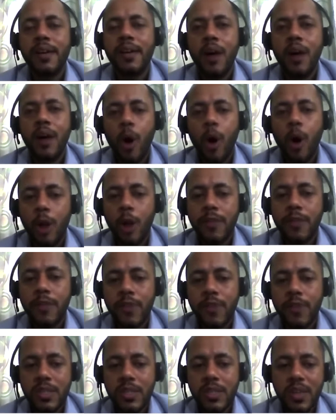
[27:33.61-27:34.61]
all the
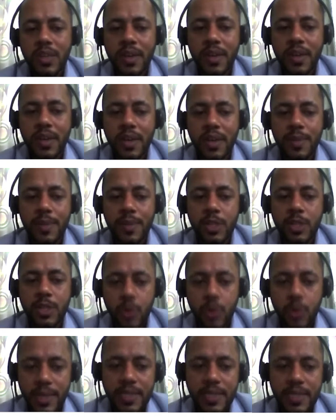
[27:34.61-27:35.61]
first-year incoming
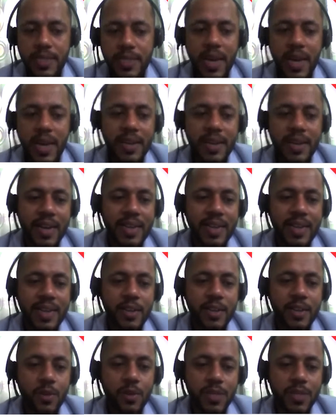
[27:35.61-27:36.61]
students at Acadia
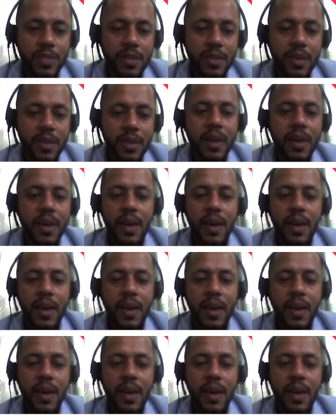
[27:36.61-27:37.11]
University